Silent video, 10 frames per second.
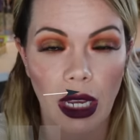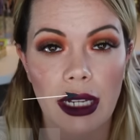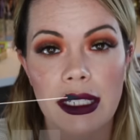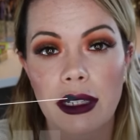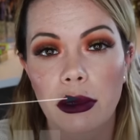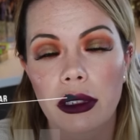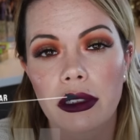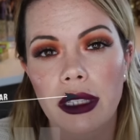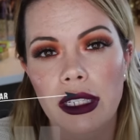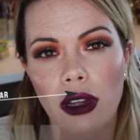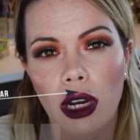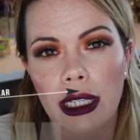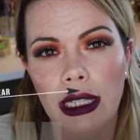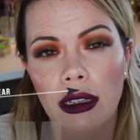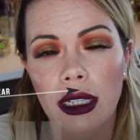I did order this
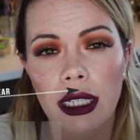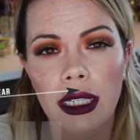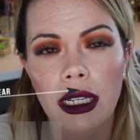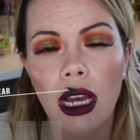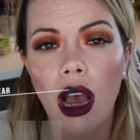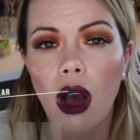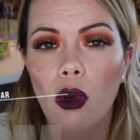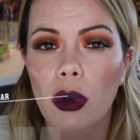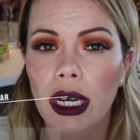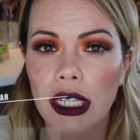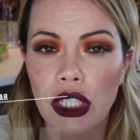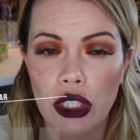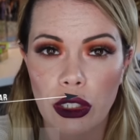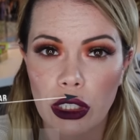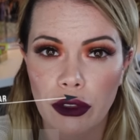online. When I
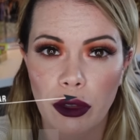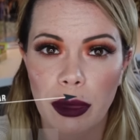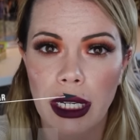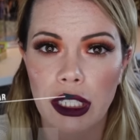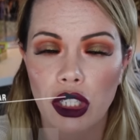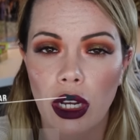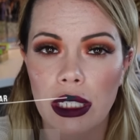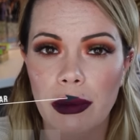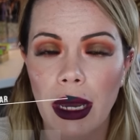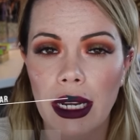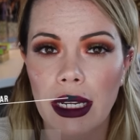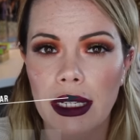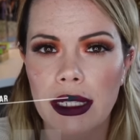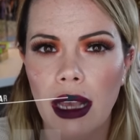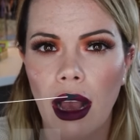searched for BH
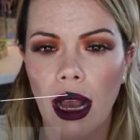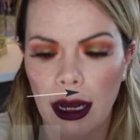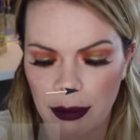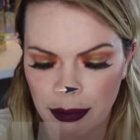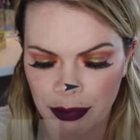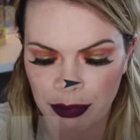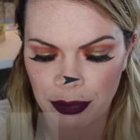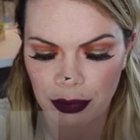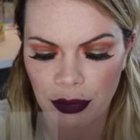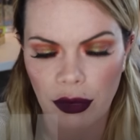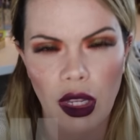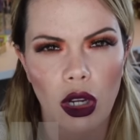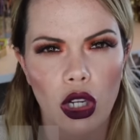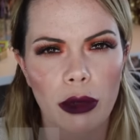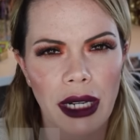Cosmetics, um,
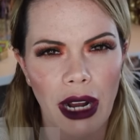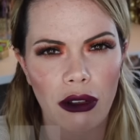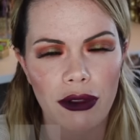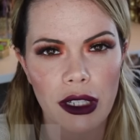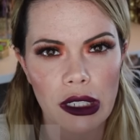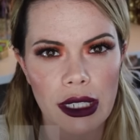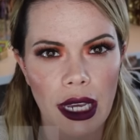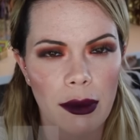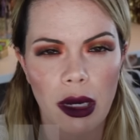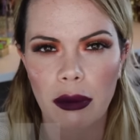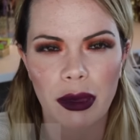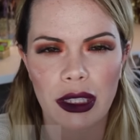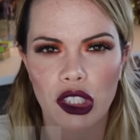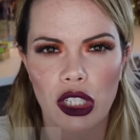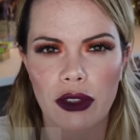Urban Outfitters came up,
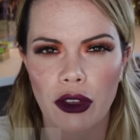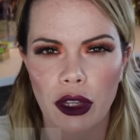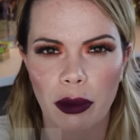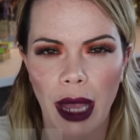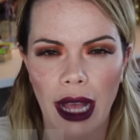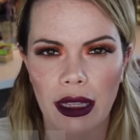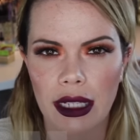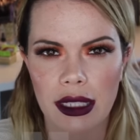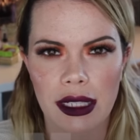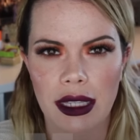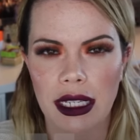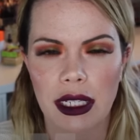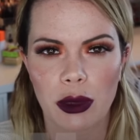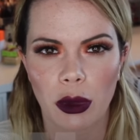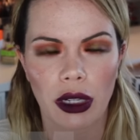but just for their palettes,
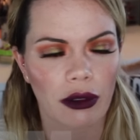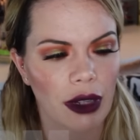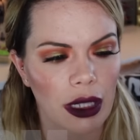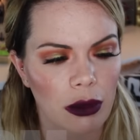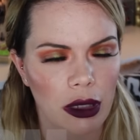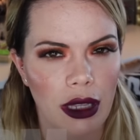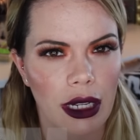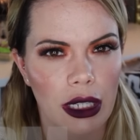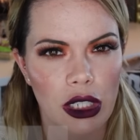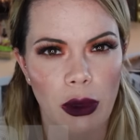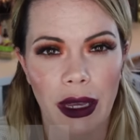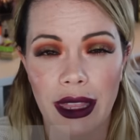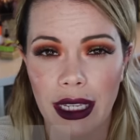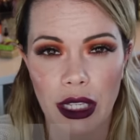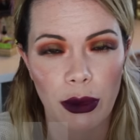these weren't available there. So I
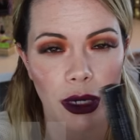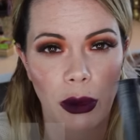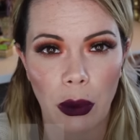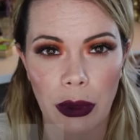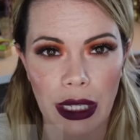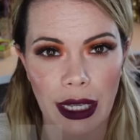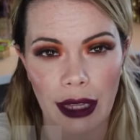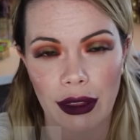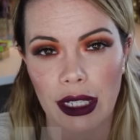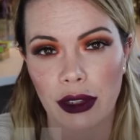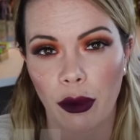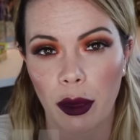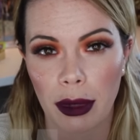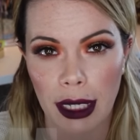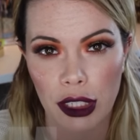think you can only get these from
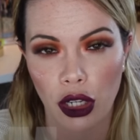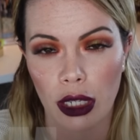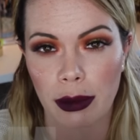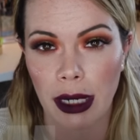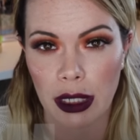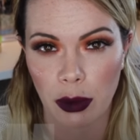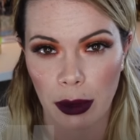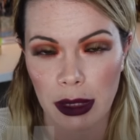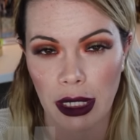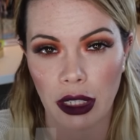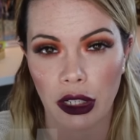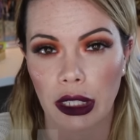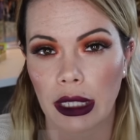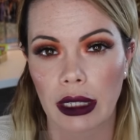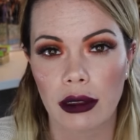the BH Cosmetics website
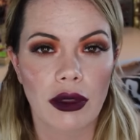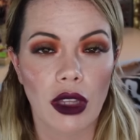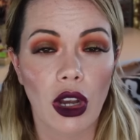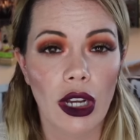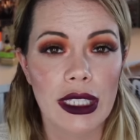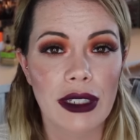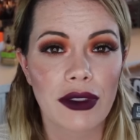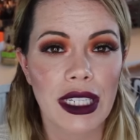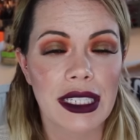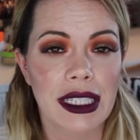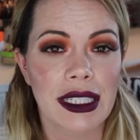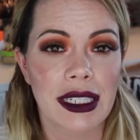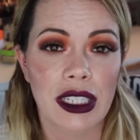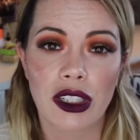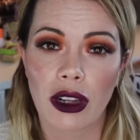currently. The cost of these is
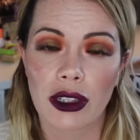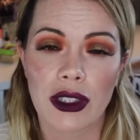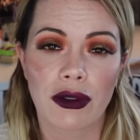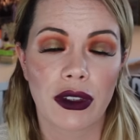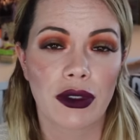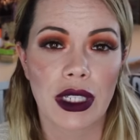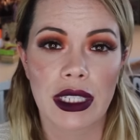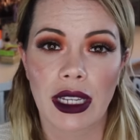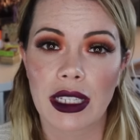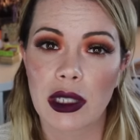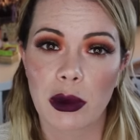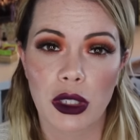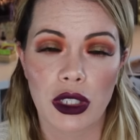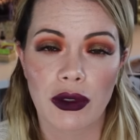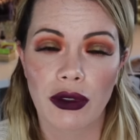$6.50,
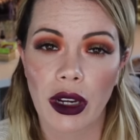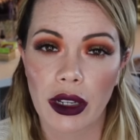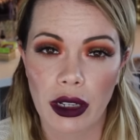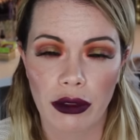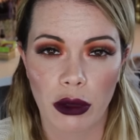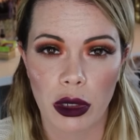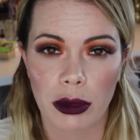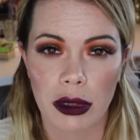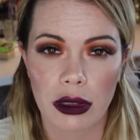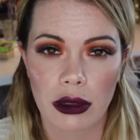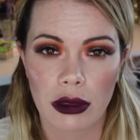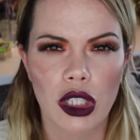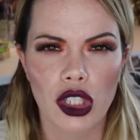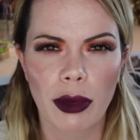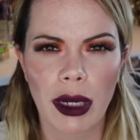which is very affordable.
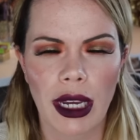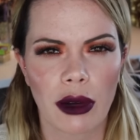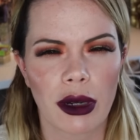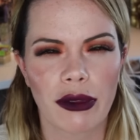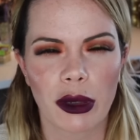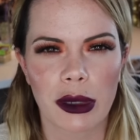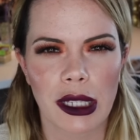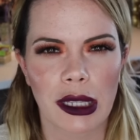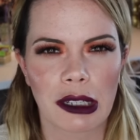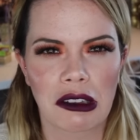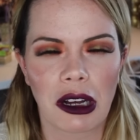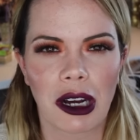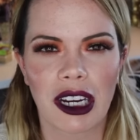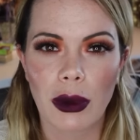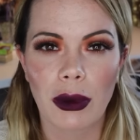Shipping, however, was a little
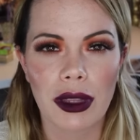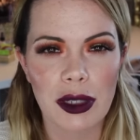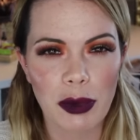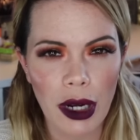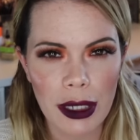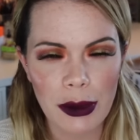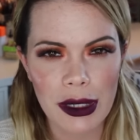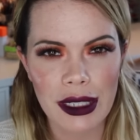odd. While this product was